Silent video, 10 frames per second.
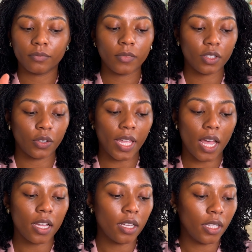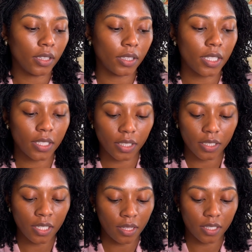So yeah, let's get
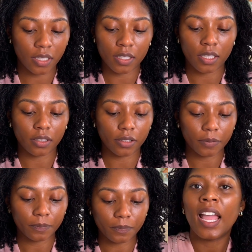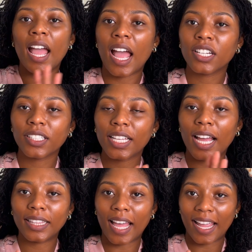into this concealer. Actually,
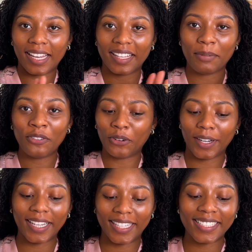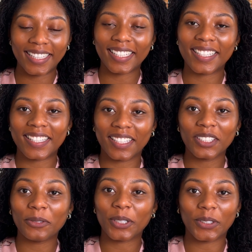I lied. Before getting into the
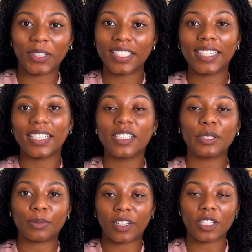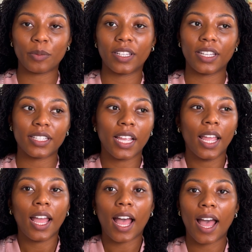concealer, we're going to get into blush because
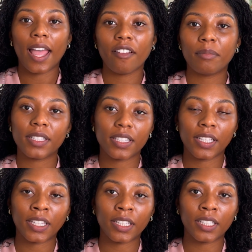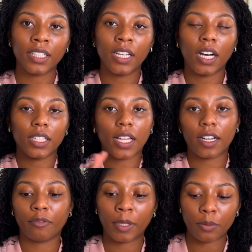I have been seeing a lot
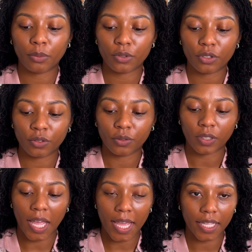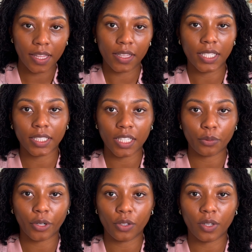of people do like the technique
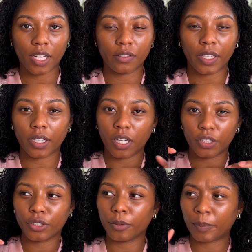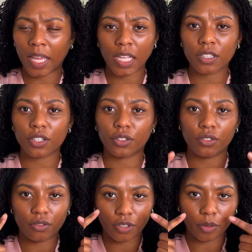where you kind of like underpaint. So you
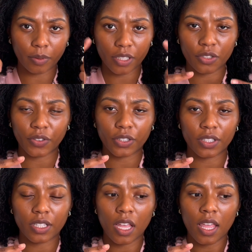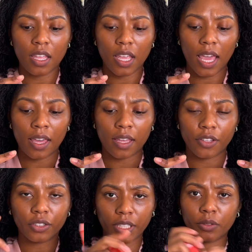do your blush first and
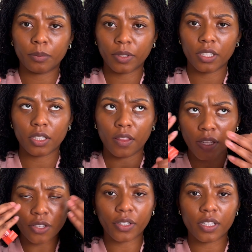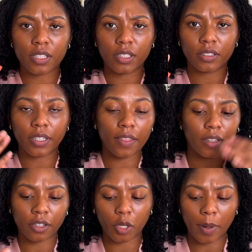your liquid blush and then your concealer and then
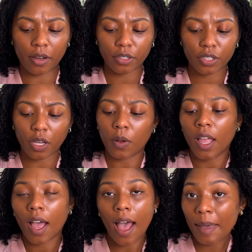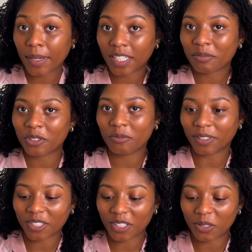all your powders. So I picked up a new
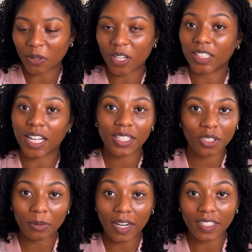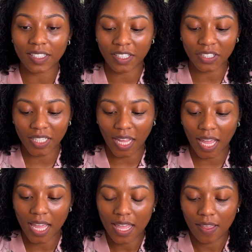blush as well. Lots of new products in here
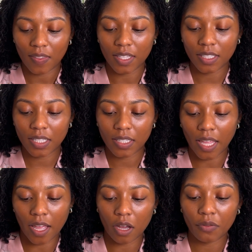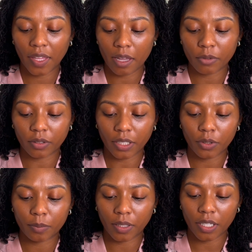today. This is the E.l.f. Camo
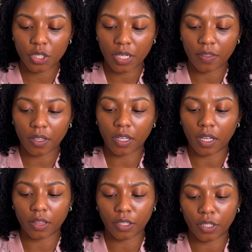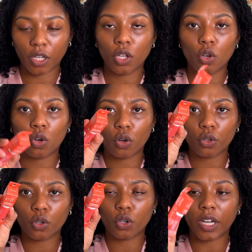liquid blush in the color
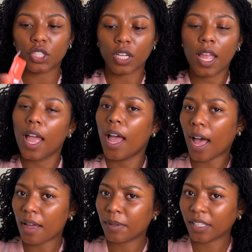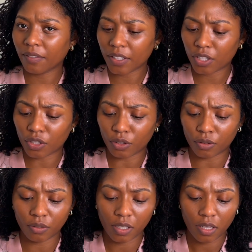Coral Crush. I believe it's
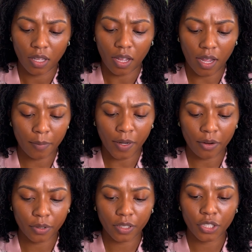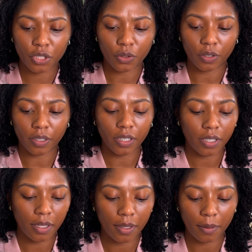new. I'm not really sure,
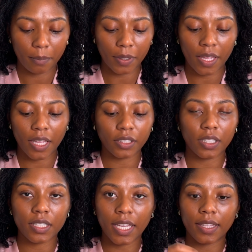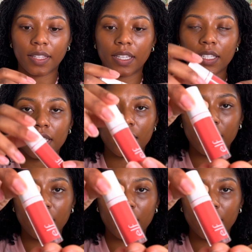but it looks like this.